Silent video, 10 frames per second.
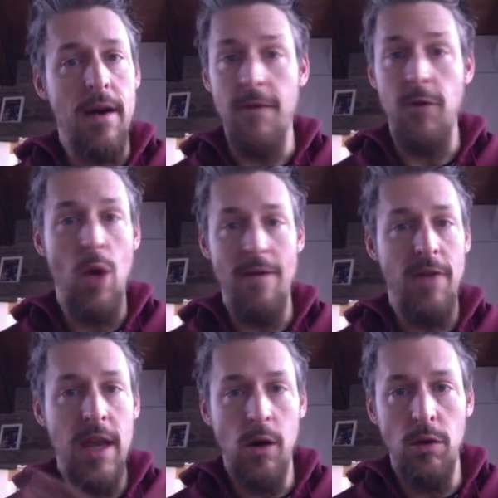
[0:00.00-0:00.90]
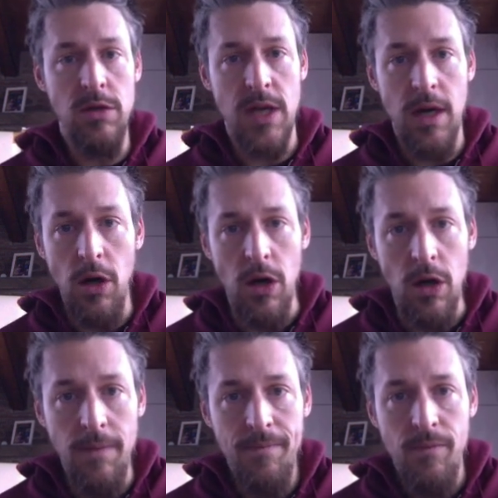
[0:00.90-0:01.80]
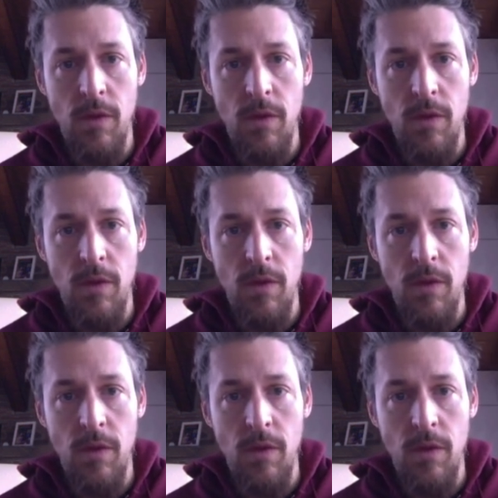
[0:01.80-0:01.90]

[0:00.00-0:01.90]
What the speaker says: if you have any goals at all,